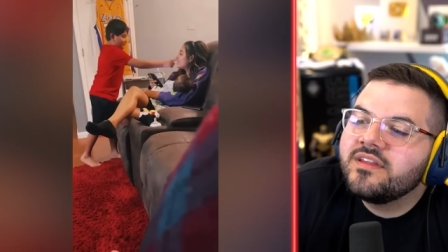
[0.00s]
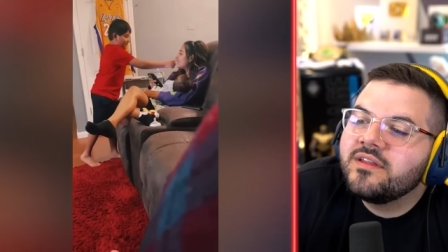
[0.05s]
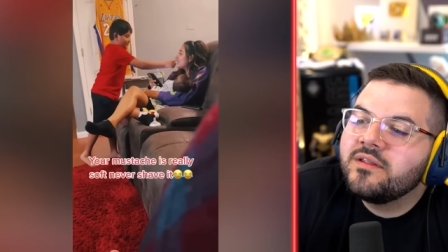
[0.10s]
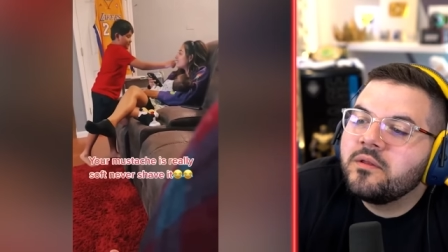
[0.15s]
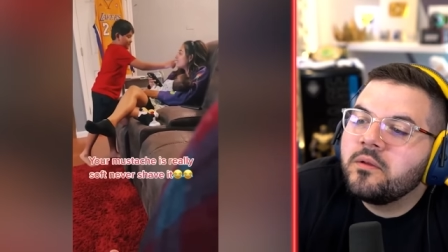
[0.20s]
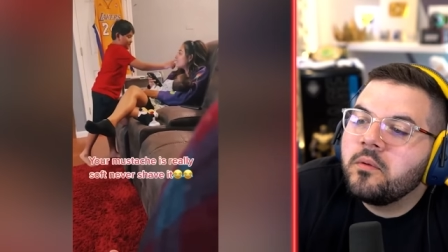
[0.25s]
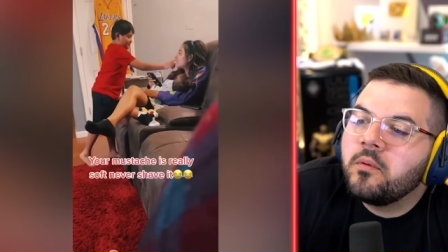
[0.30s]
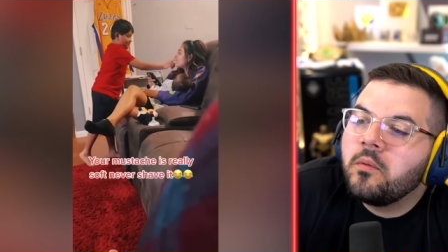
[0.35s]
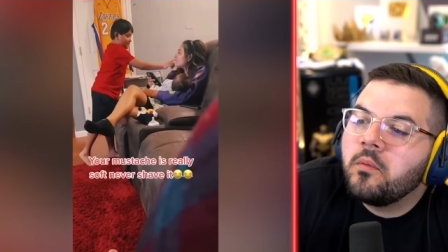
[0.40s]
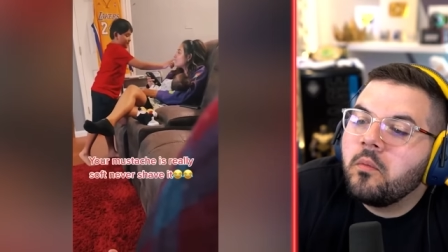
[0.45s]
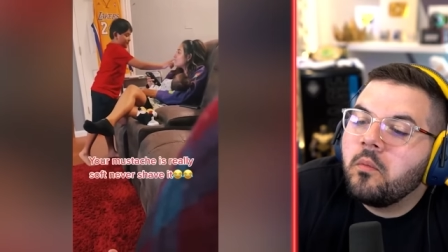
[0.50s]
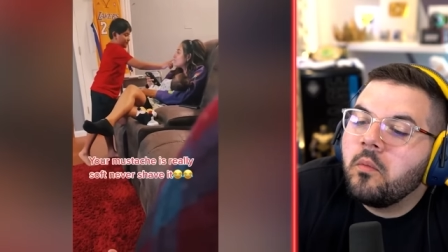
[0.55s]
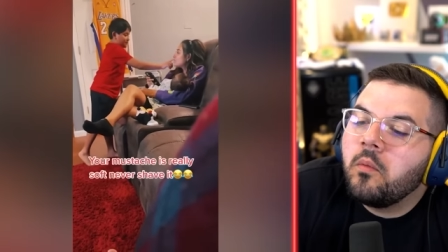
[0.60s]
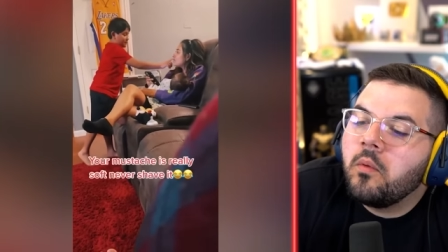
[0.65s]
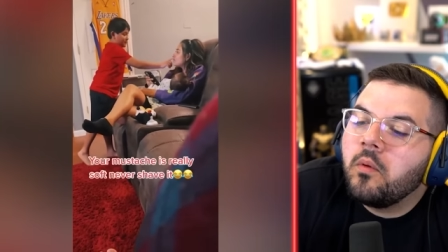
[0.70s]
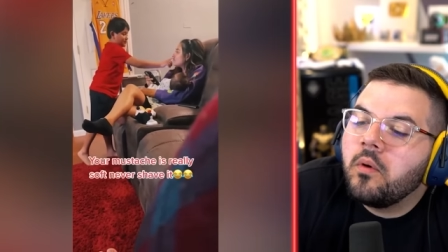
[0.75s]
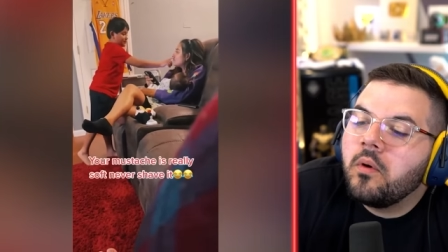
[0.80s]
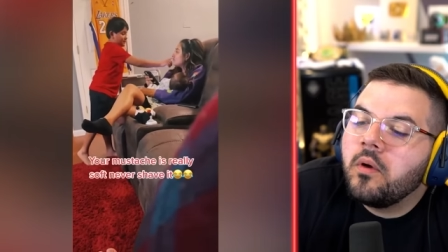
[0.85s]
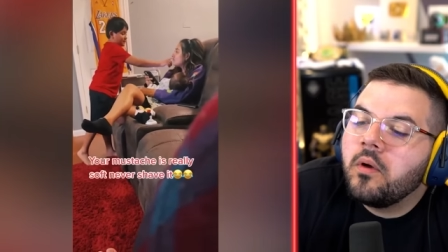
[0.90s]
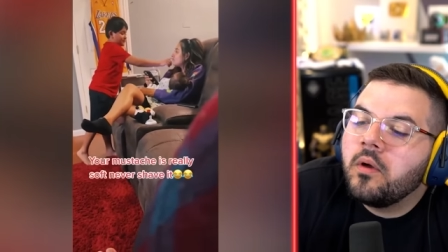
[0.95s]
Your
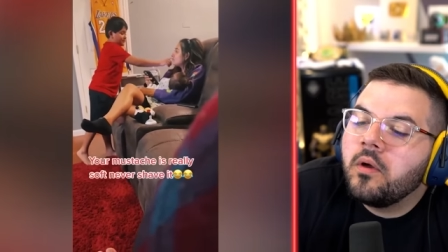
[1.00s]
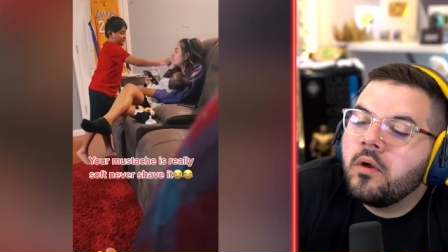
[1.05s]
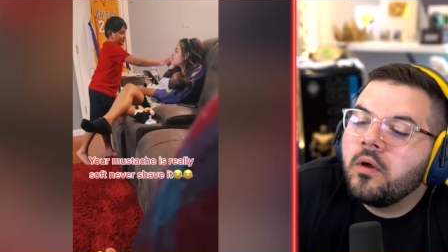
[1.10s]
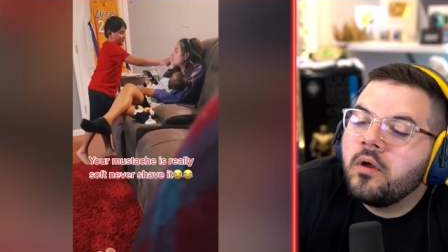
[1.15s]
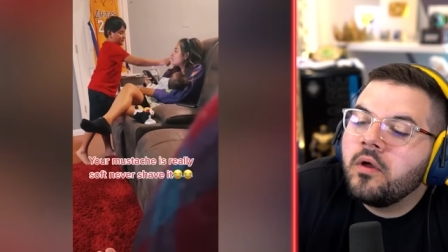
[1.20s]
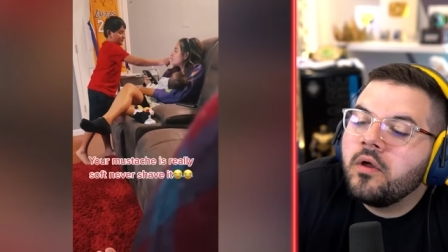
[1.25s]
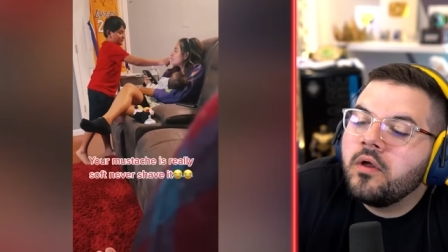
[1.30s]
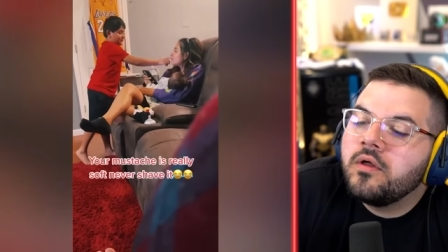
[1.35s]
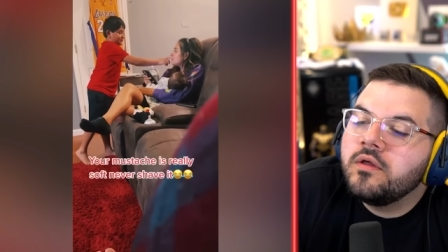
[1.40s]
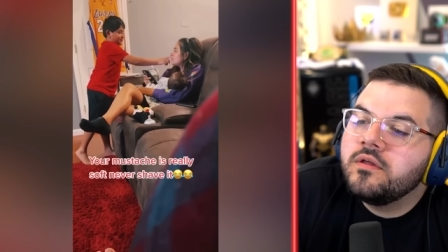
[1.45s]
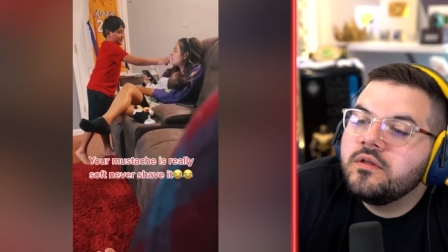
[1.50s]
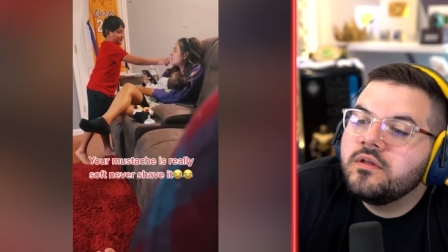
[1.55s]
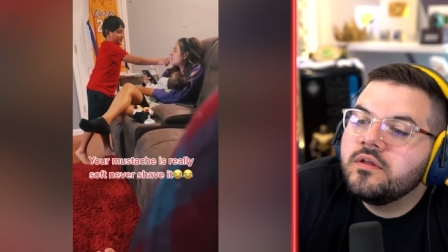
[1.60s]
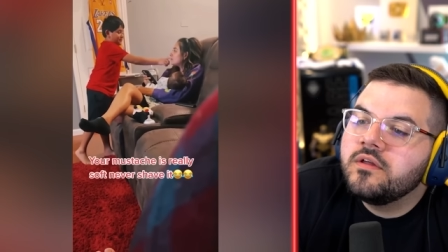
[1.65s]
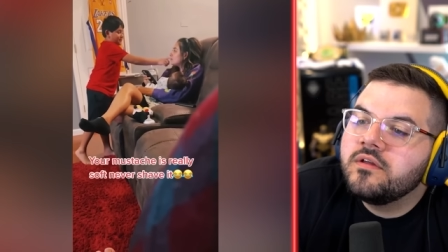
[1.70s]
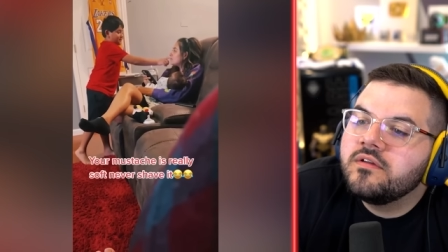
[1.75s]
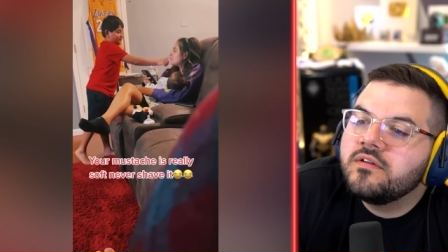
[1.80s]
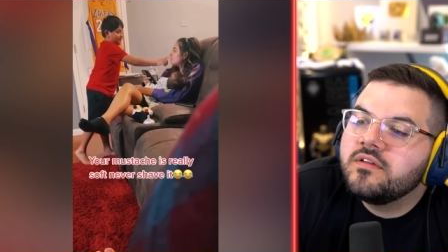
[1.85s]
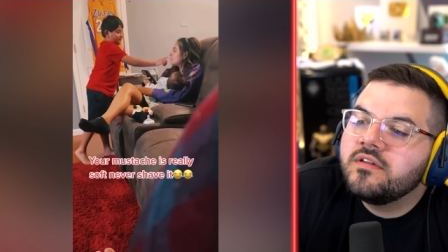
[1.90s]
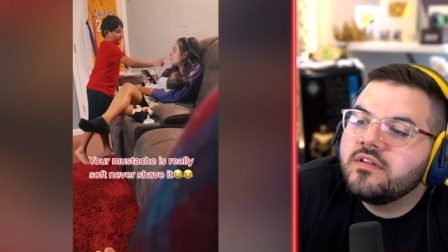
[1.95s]
mustache is really soft.
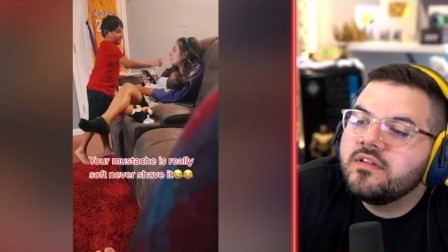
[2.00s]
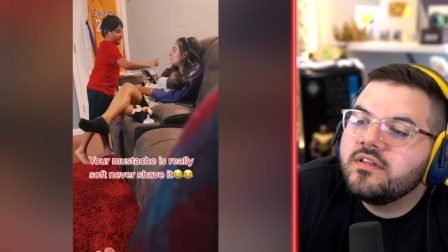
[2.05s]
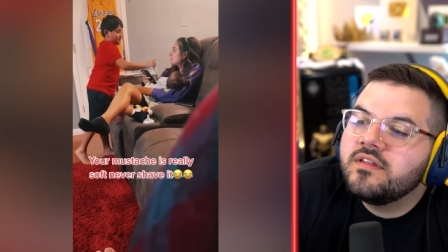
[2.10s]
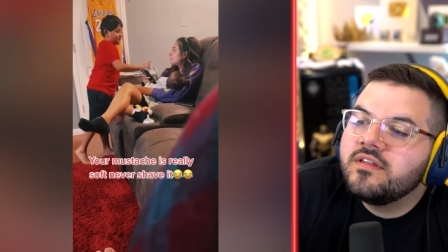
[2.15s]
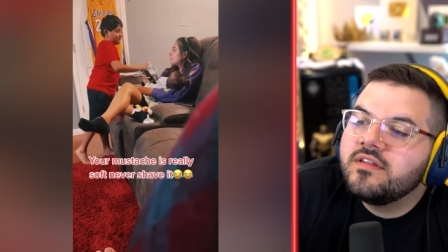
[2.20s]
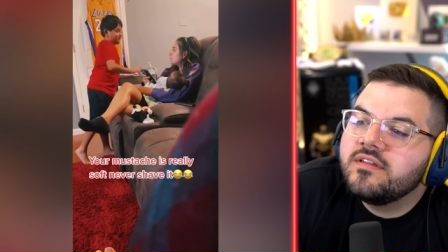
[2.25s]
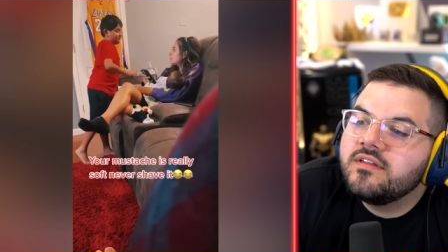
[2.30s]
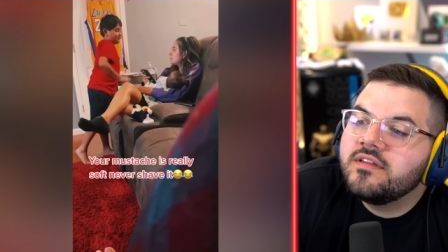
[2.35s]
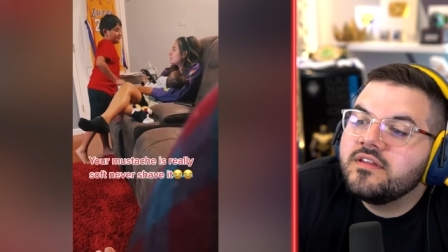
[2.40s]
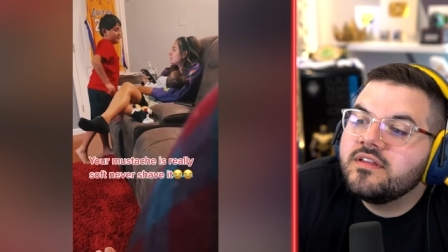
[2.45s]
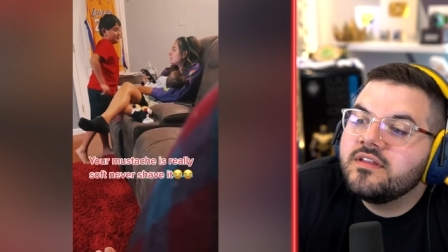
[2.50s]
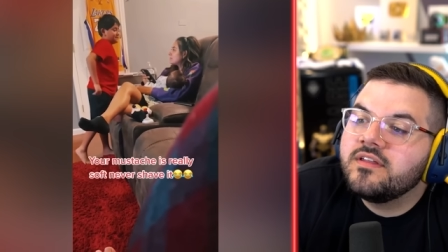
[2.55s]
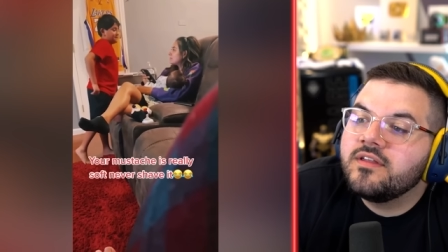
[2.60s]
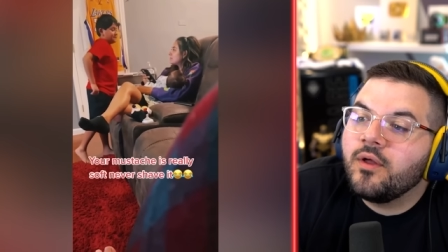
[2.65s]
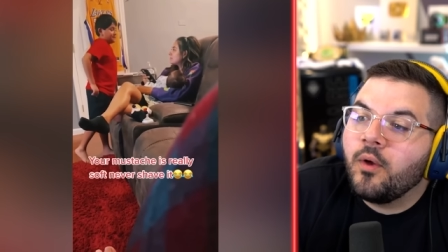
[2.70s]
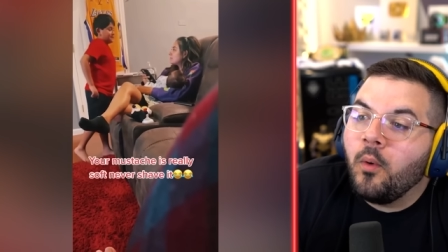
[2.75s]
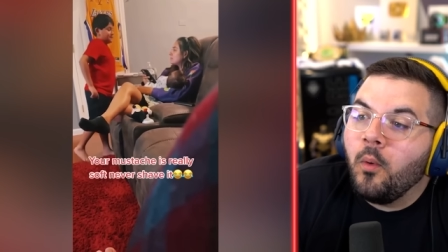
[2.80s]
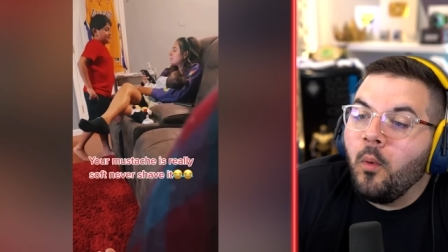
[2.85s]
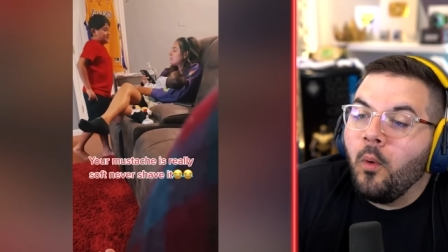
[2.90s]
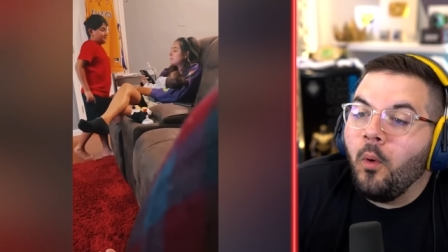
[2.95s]

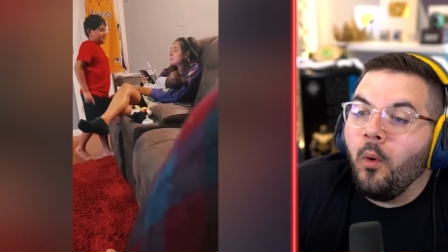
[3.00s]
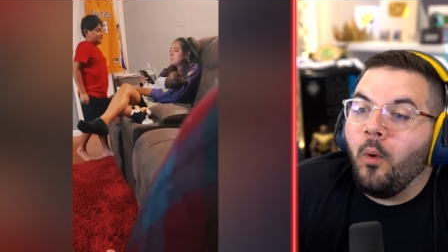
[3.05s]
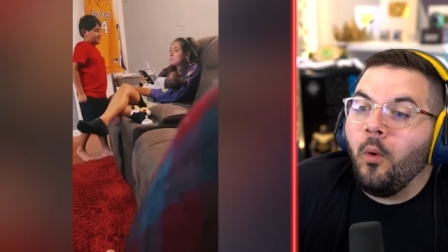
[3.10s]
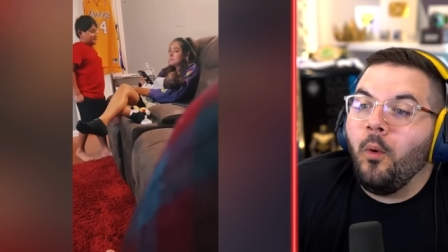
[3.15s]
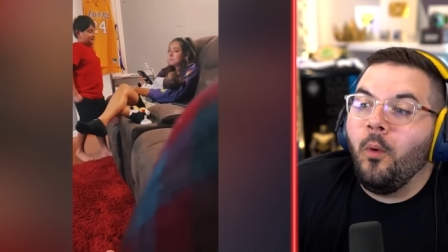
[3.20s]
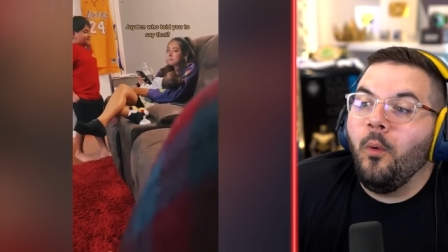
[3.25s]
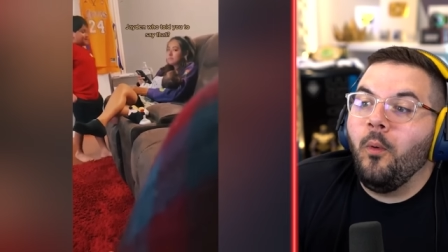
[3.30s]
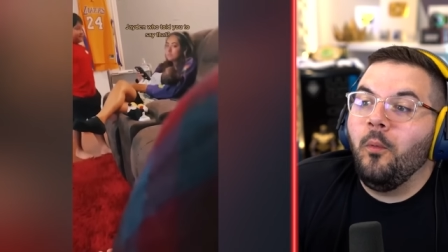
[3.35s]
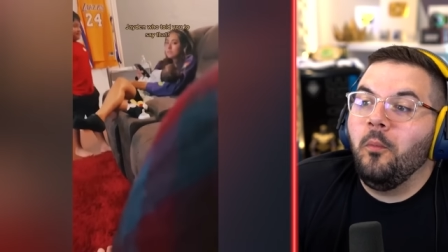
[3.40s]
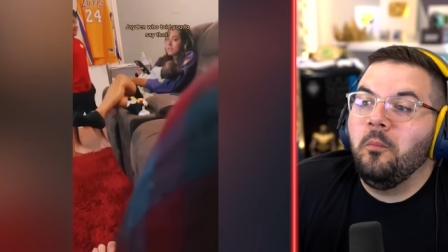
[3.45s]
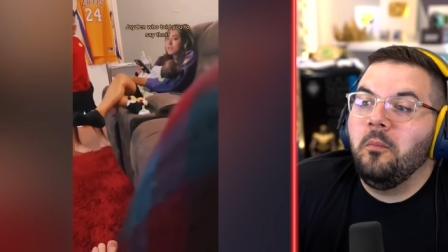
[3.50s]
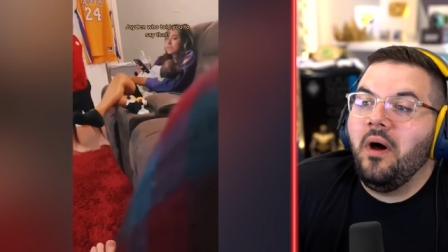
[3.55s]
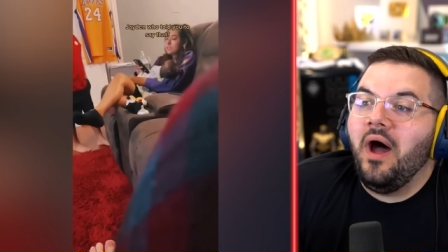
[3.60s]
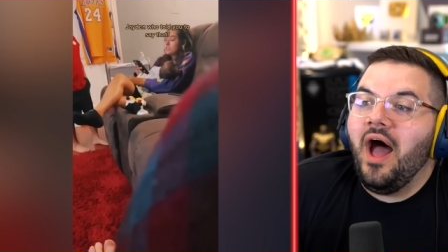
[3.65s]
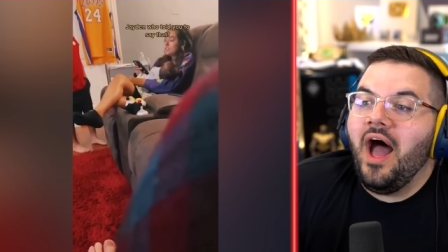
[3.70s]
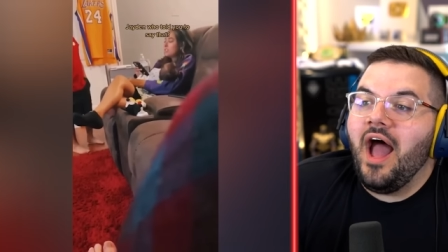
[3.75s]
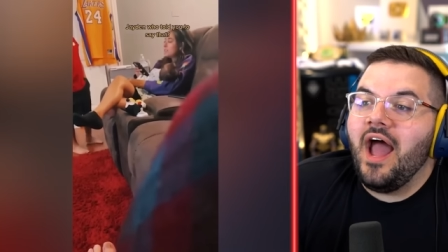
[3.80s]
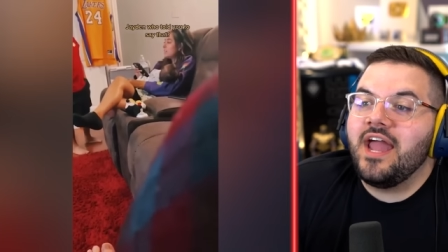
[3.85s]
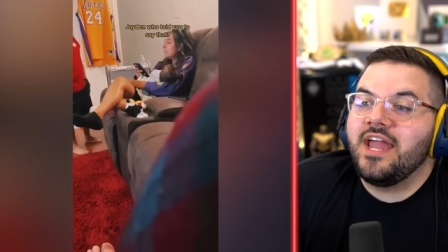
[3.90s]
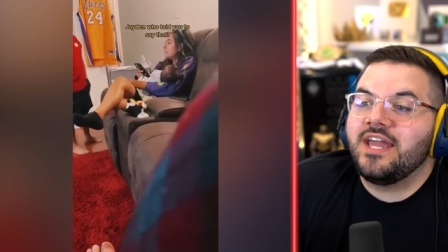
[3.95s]
Never Oh
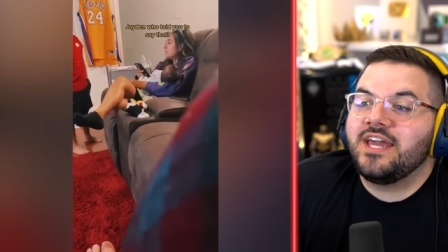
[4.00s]
my